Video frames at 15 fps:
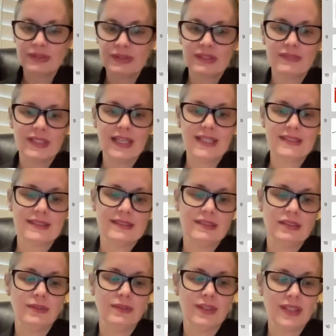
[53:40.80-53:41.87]
of it has to
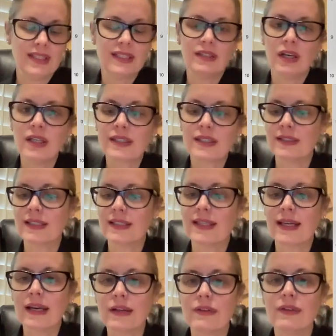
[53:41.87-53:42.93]
do with like not killing
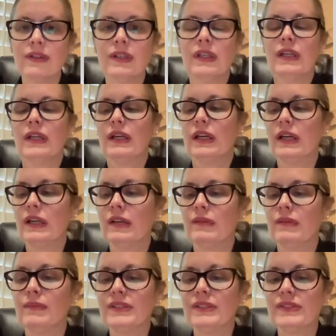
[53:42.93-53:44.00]
cattle,
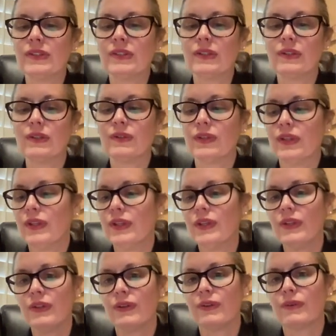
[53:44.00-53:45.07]
and so,
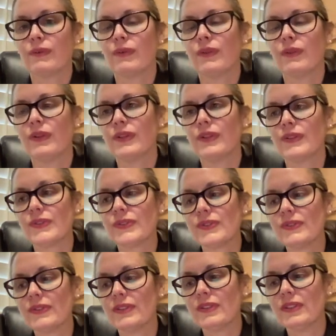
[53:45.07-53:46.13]
you know, there's
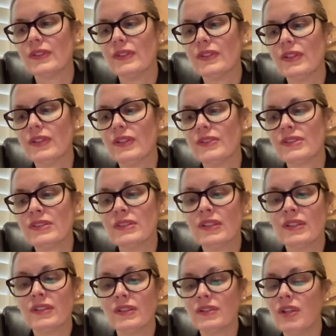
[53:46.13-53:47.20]

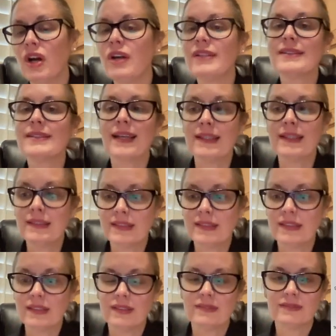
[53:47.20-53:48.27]
the law is silent
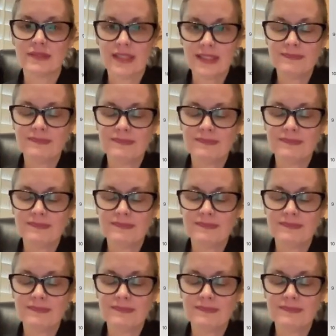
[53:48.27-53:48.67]
here, right?